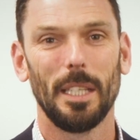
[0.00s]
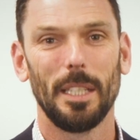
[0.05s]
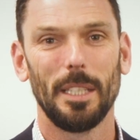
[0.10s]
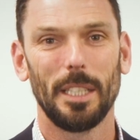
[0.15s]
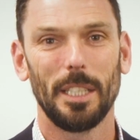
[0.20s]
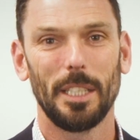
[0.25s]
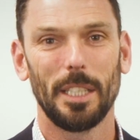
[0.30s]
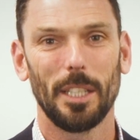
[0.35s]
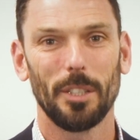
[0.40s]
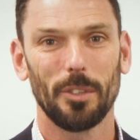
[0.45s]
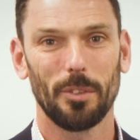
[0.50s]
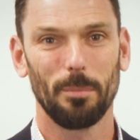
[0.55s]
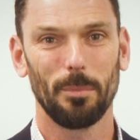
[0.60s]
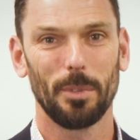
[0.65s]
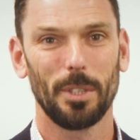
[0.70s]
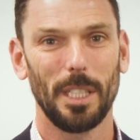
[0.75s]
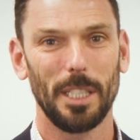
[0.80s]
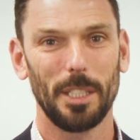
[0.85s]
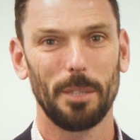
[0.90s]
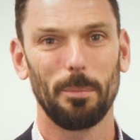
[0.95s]
details from
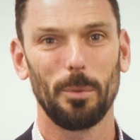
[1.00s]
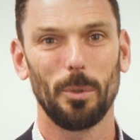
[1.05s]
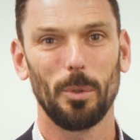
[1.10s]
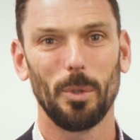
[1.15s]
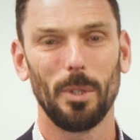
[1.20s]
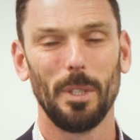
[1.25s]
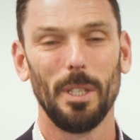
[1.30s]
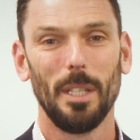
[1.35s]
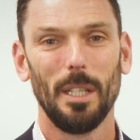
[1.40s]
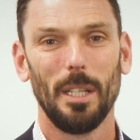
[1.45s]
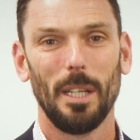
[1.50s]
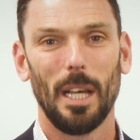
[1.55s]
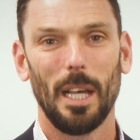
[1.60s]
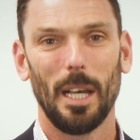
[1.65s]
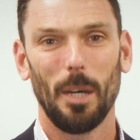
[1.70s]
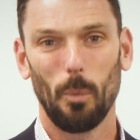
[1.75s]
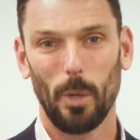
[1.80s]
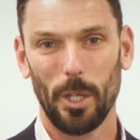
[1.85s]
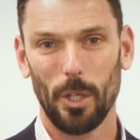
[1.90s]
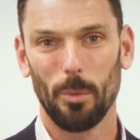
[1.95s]
the SACE board
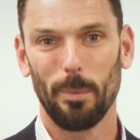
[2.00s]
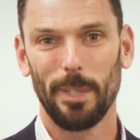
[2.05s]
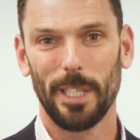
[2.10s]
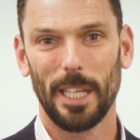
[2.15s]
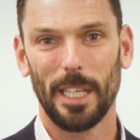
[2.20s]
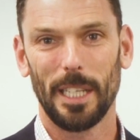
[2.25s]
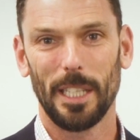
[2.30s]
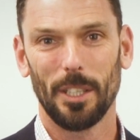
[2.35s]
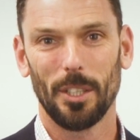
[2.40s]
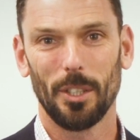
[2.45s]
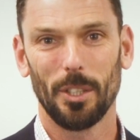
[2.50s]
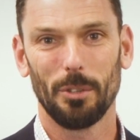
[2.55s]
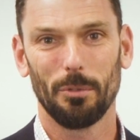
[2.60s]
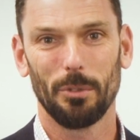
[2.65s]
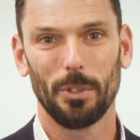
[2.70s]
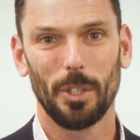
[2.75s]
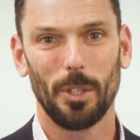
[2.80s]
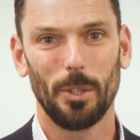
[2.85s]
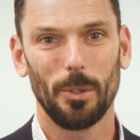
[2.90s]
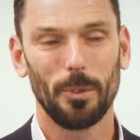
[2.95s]
when you'll be getting those
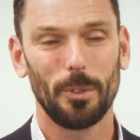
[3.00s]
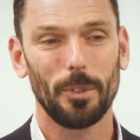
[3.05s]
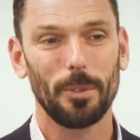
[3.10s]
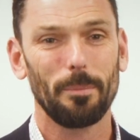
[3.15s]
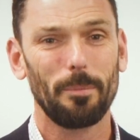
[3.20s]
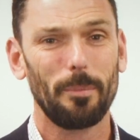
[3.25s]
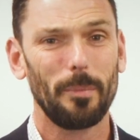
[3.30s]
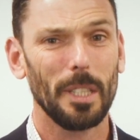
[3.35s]
results.